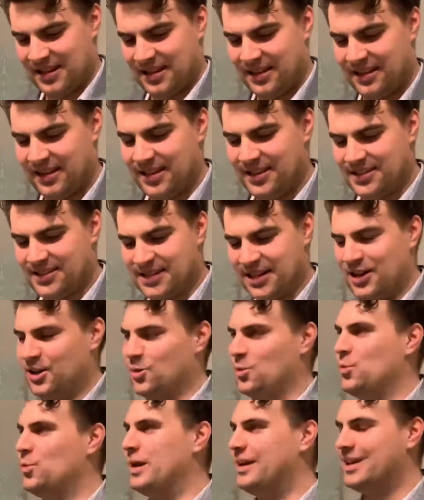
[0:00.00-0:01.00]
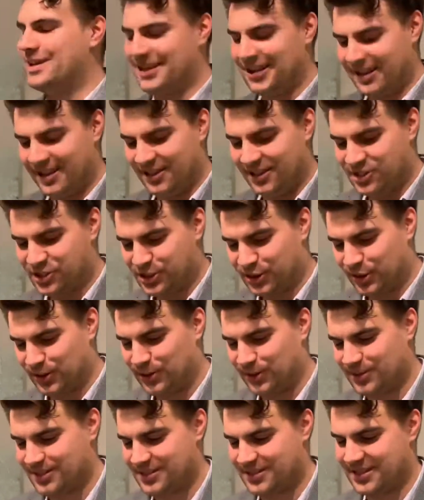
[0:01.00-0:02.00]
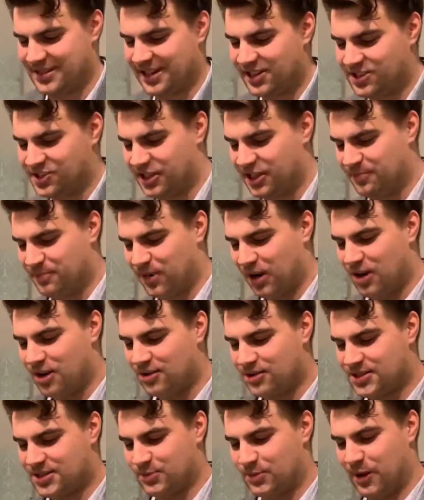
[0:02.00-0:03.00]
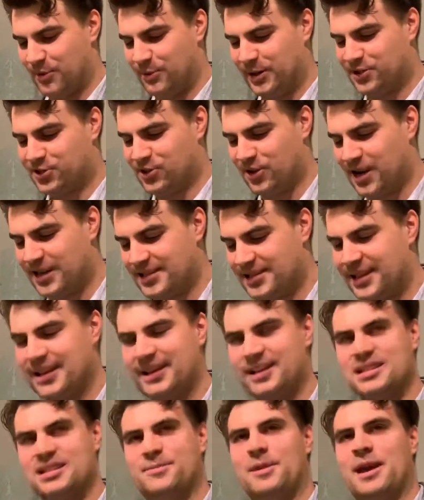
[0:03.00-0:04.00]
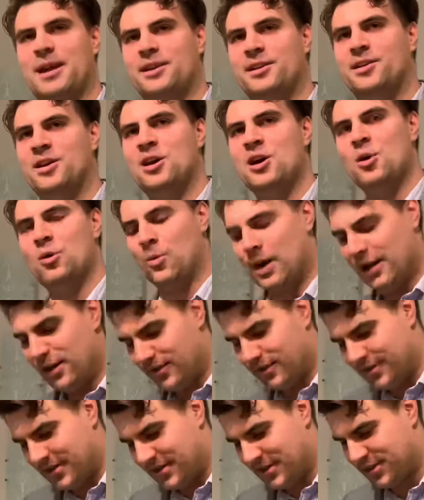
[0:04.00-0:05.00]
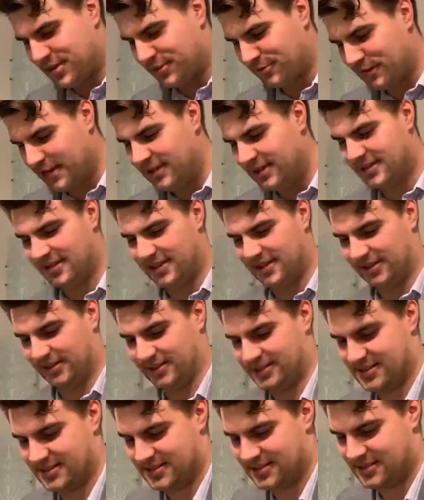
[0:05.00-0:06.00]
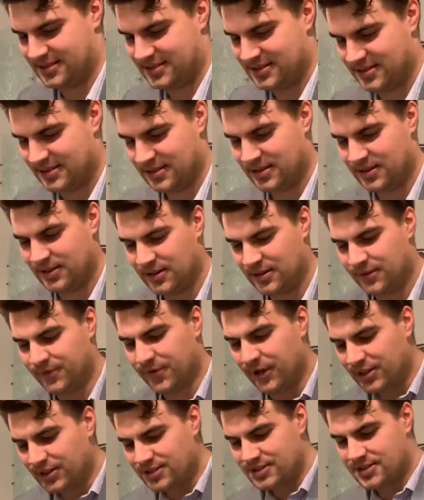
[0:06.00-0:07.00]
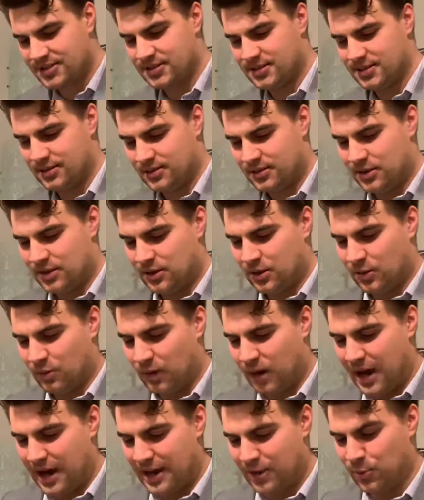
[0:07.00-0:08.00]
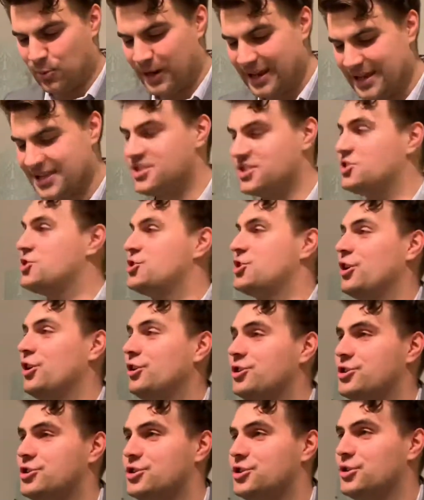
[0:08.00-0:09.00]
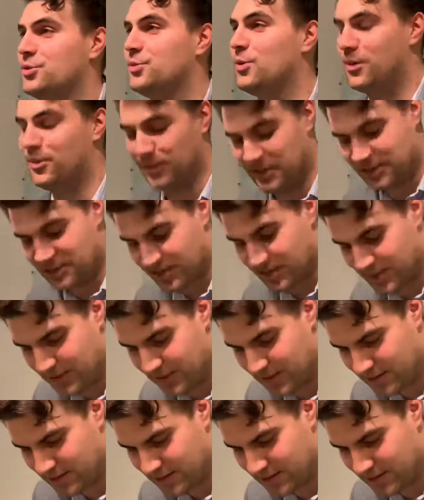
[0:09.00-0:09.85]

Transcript: These are weekly short teaching blocks where we try to explain one of the three things. First, why we as a church do what we do.